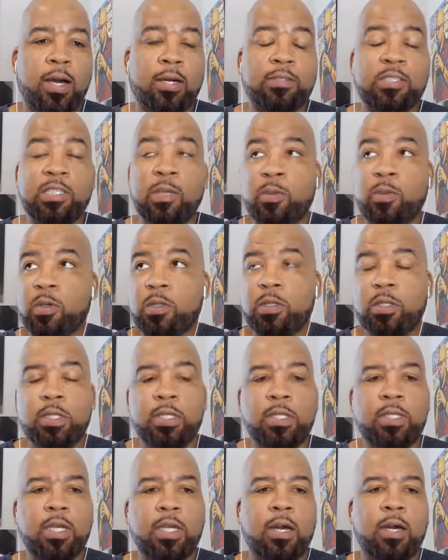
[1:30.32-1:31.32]

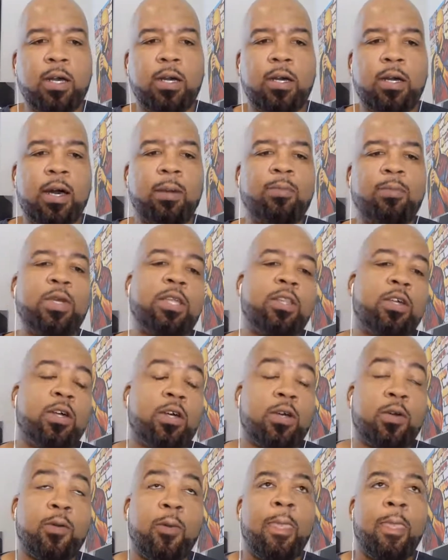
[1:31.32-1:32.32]
Typically, I'm
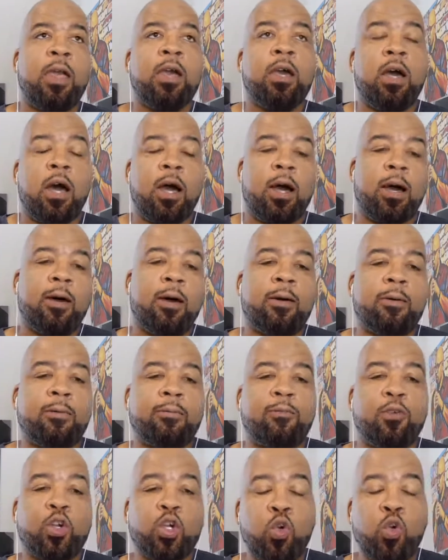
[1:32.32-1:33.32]
either
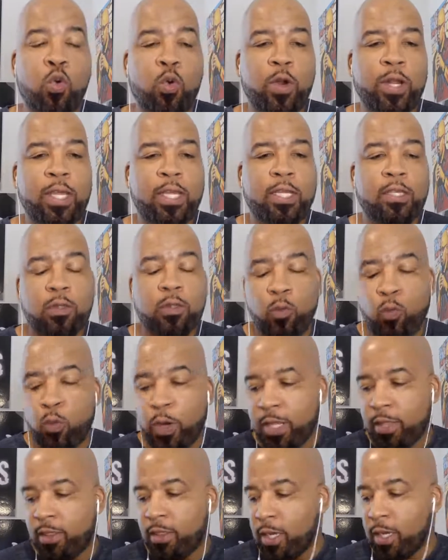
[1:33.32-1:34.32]
recording
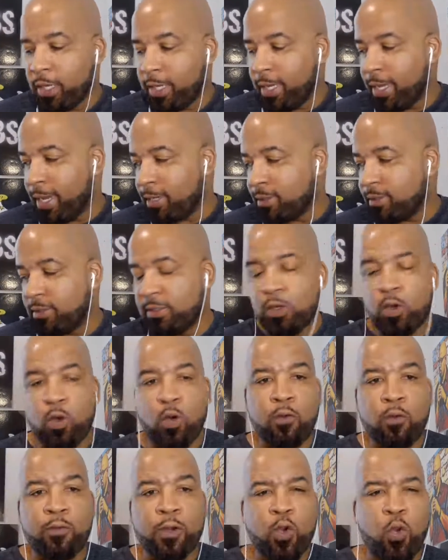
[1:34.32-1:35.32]
with a guest
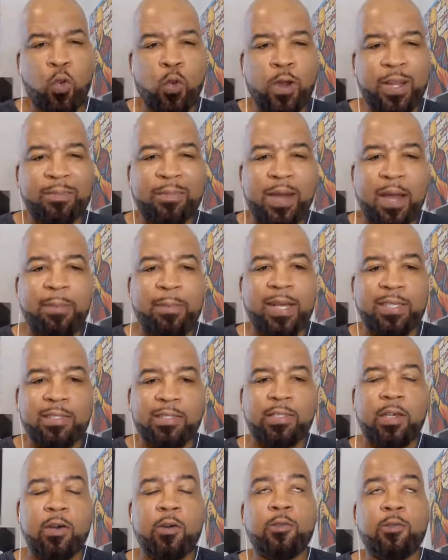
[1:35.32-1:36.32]
or recording by
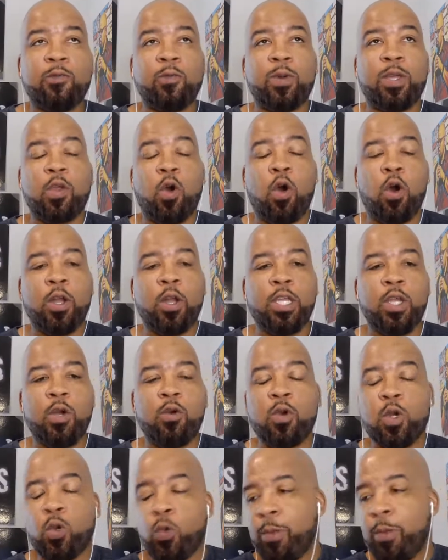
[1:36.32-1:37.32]
myself with
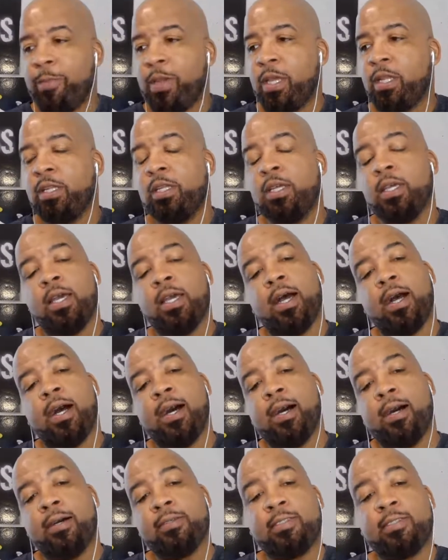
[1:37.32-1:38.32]
audio equipment.
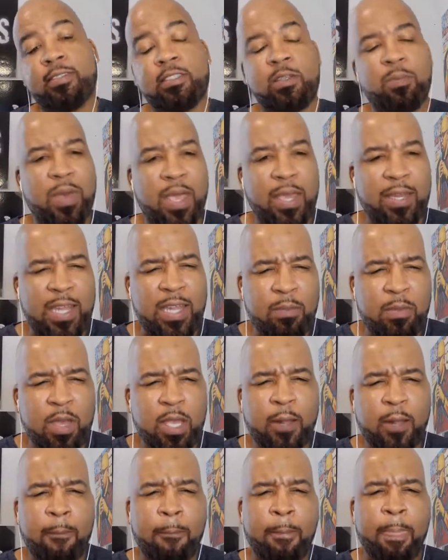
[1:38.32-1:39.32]
Since the
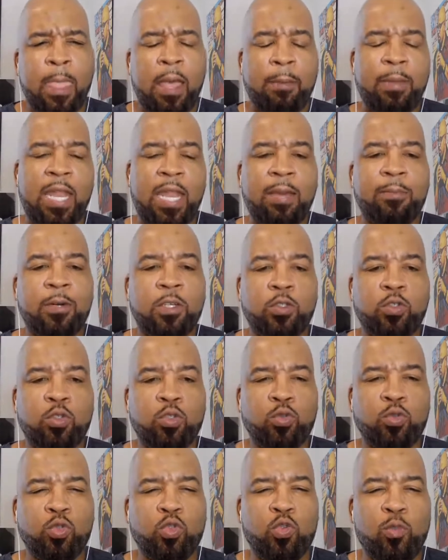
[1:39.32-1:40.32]
pandemic, I've been able
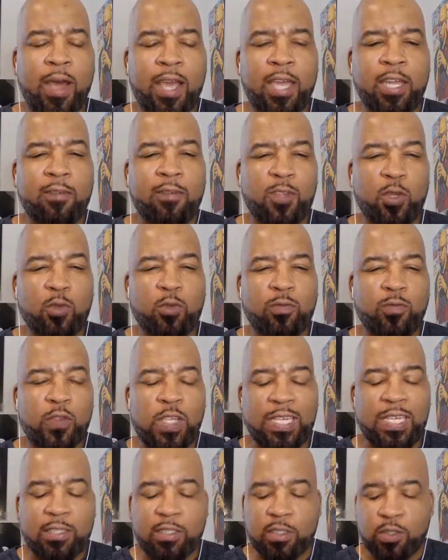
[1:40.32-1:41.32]
to do my interviews
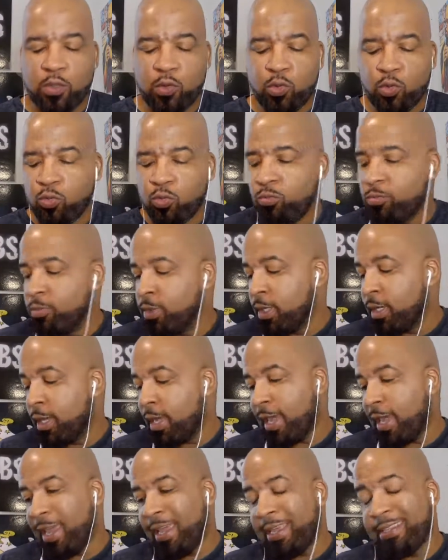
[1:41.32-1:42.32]
via Zoom.
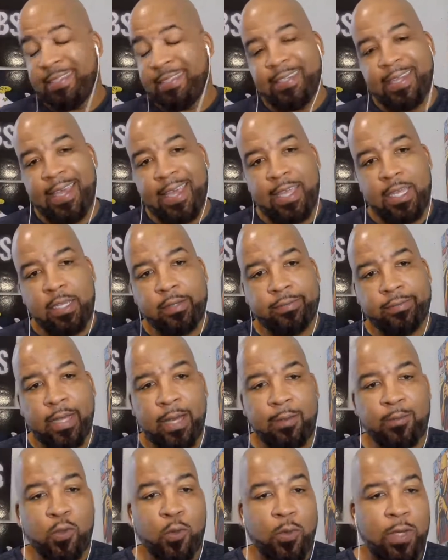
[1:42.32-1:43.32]
And today,
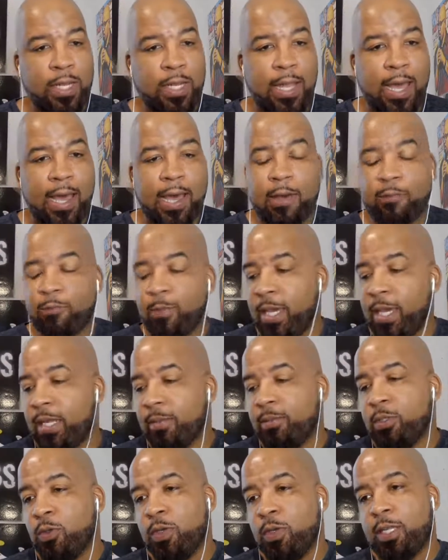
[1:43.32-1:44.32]
I'm doing it live, man.
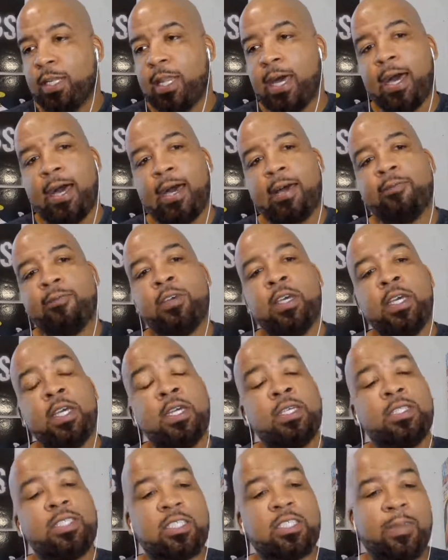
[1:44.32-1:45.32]
I'm doing it live,
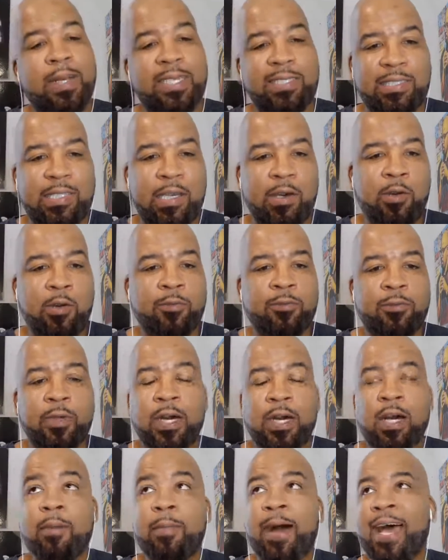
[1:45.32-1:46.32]
just myself.
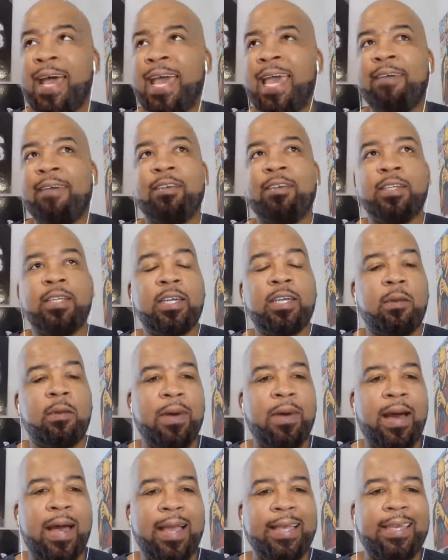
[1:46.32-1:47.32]
I haven't done a
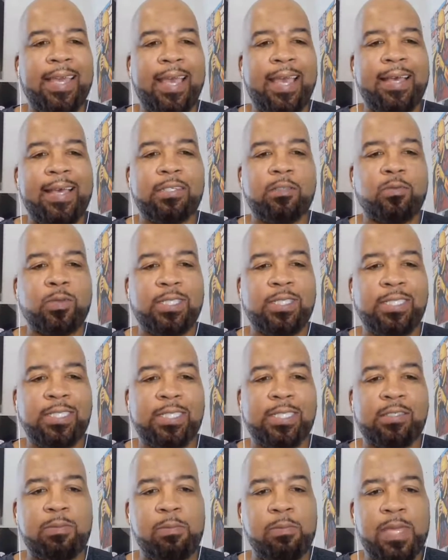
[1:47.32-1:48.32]
podcast with
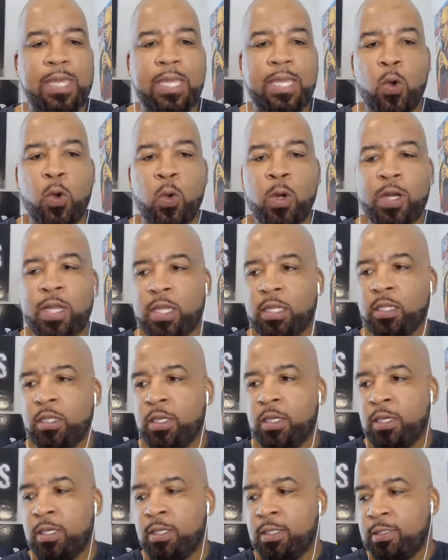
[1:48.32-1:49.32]
just me on it
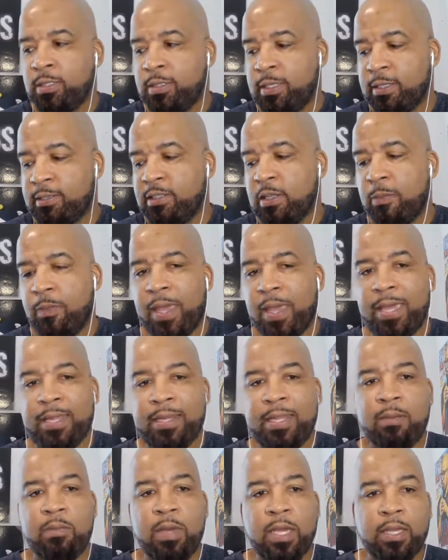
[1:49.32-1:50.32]
since the
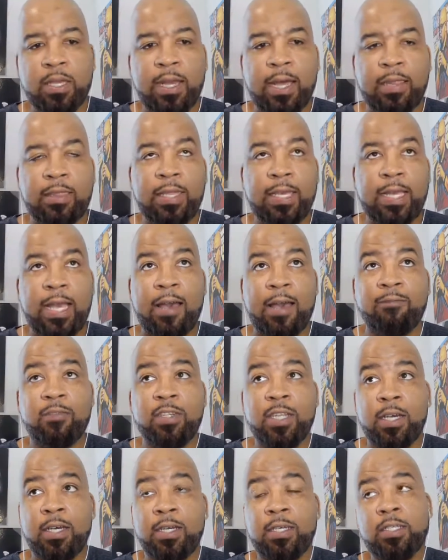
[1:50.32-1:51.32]
pandemic. I think I've
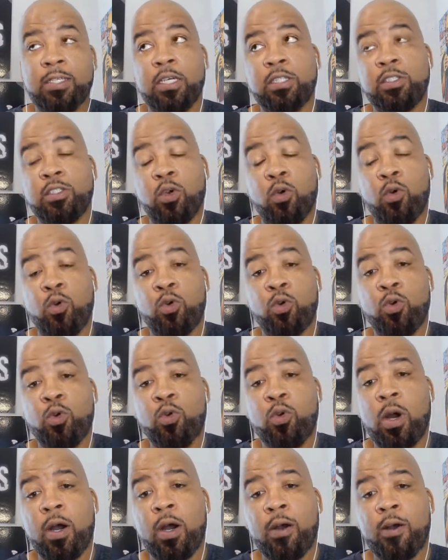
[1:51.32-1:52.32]
done a
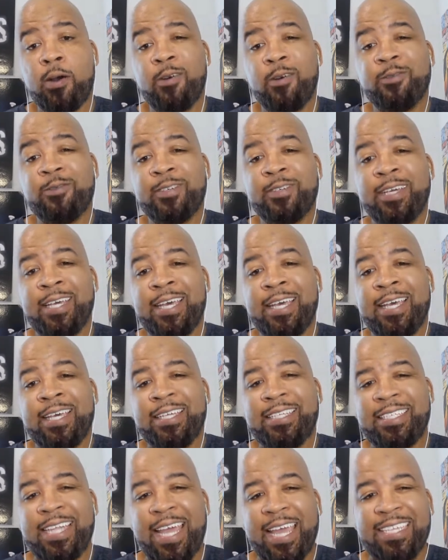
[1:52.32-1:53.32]
total of
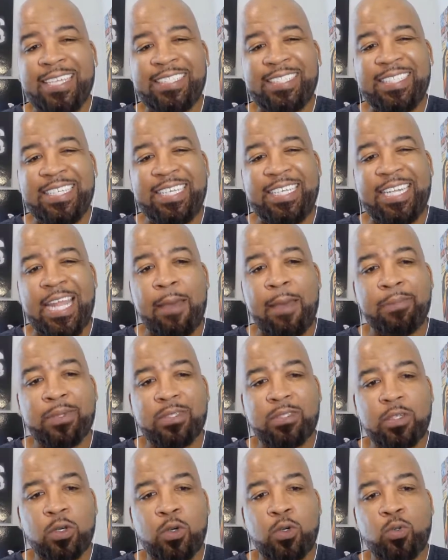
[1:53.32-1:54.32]
19
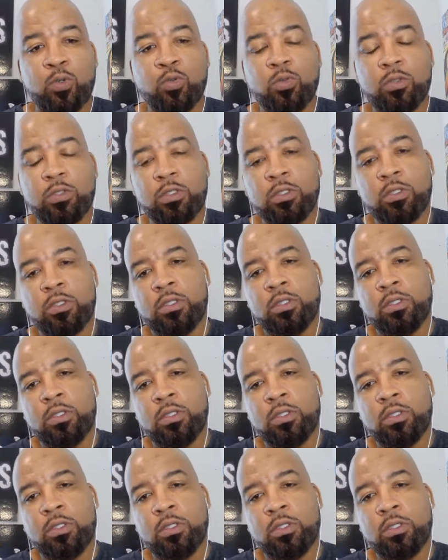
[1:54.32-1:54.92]
episodes